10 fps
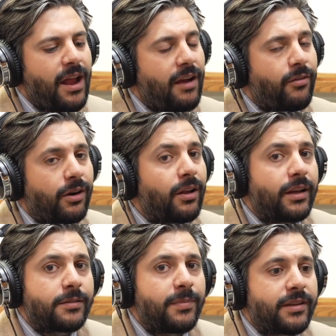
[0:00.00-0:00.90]
have our
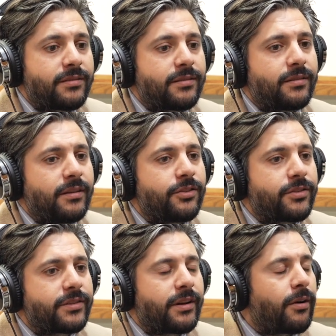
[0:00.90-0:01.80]
client's best
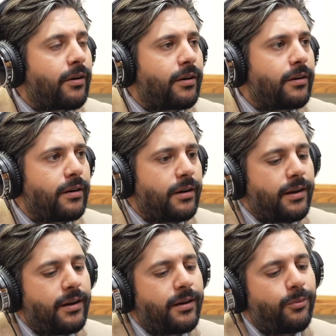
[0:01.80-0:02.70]
interest at heart.
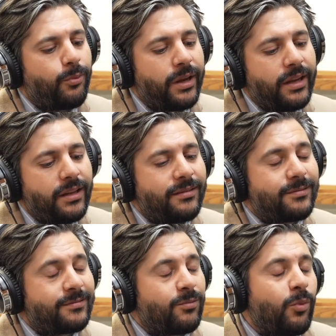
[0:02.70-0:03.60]
We
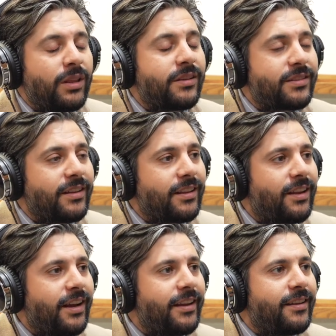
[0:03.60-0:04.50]
listen to the
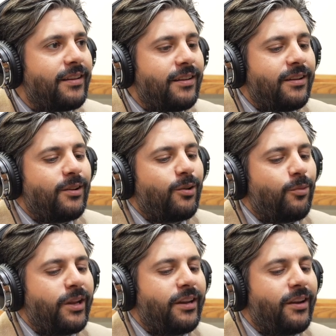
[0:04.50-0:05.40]
client,
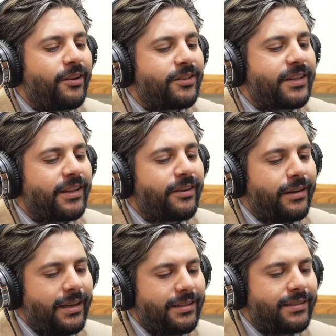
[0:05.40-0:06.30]
we understand their
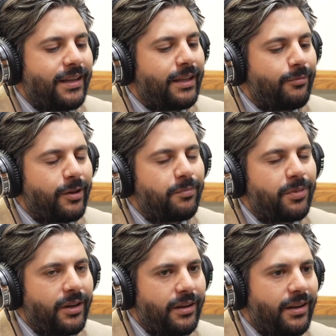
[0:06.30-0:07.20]
needs, and then we
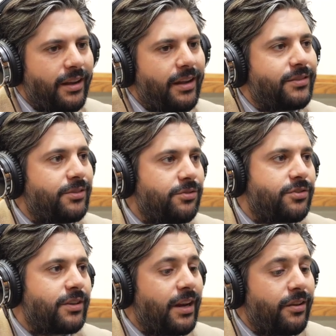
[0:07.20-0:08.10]
put a
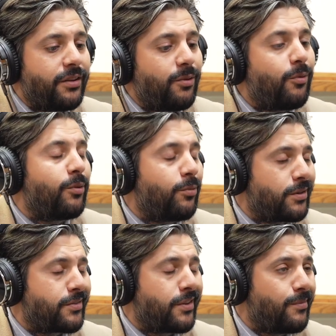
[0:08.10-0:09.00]
solution together that
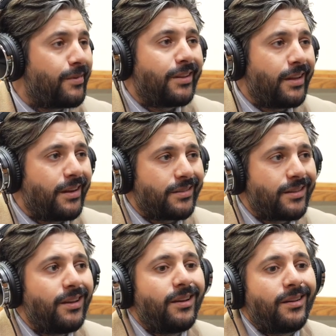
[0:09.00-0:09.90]
works for them and that is
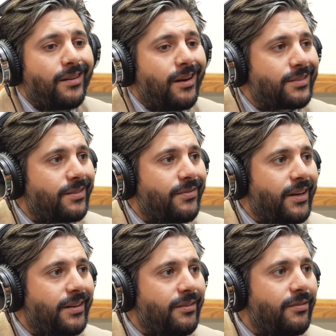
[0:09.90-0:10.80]
cost
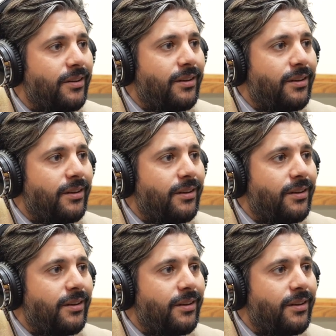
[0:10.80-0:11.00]
effective.